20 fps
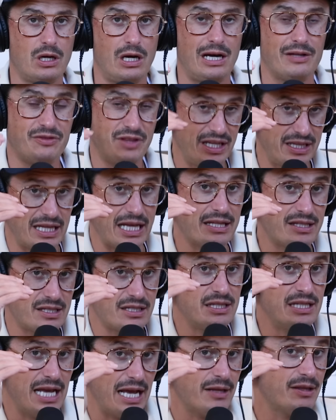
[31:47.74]
i think that,
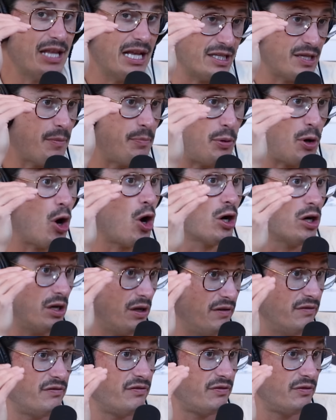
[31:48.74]
that that's a part
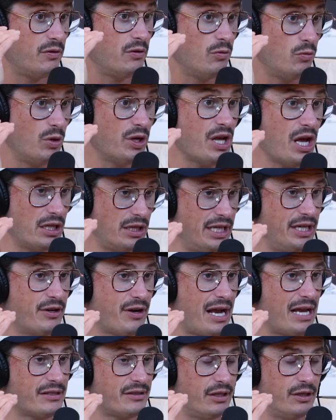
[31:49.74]
of what a
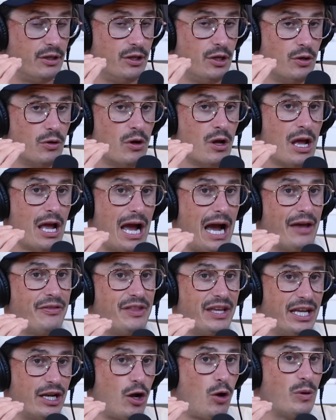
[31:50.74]
leader has to do i
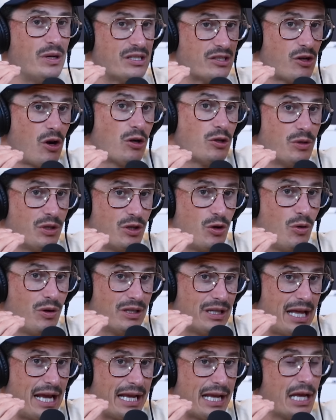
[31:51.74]
think it always starts with
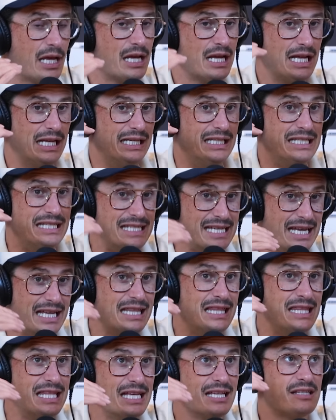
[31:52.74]
going like
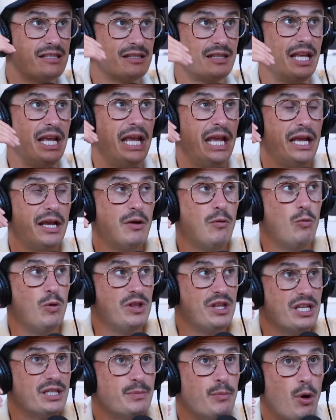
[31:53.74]
did this thing
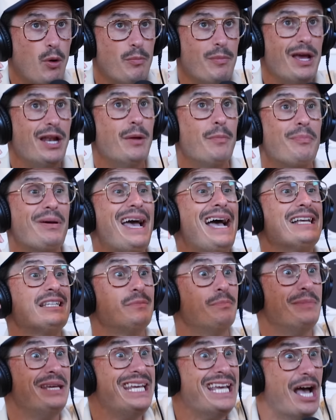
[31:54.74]
with its momentum
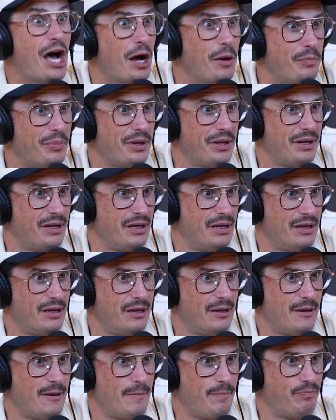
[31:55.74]
pass me up
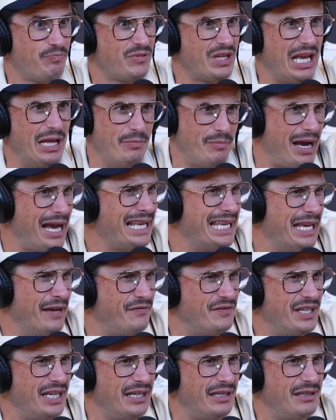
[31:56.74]
right And my
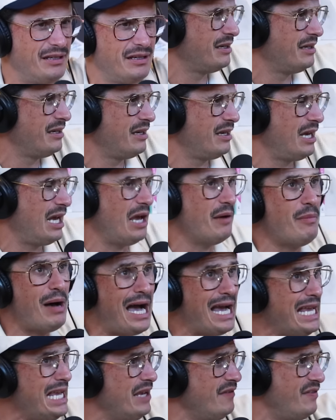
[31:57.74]
gifting mm-hmm. am
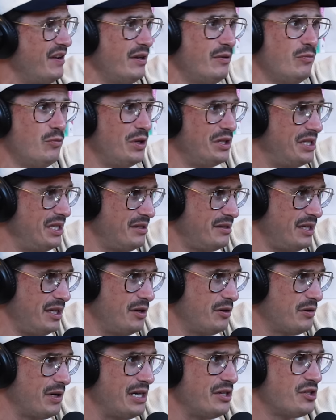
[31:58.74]
i even with this
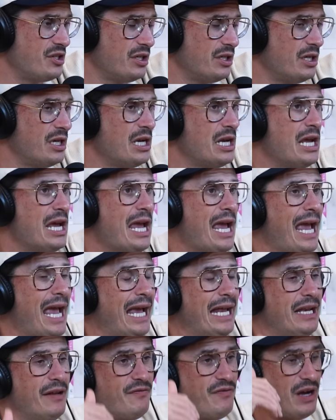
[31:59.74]
iteration
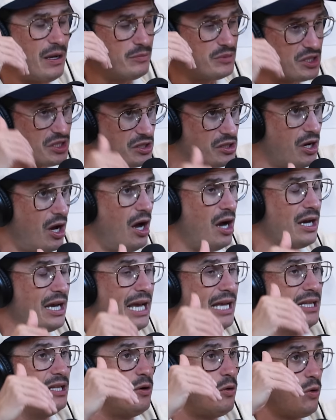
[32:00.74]
and if i'm stuck
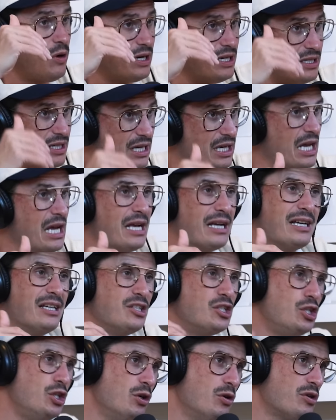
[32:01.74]
in the organization
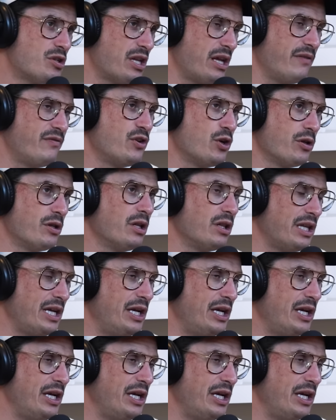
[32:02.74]
because usually if you're the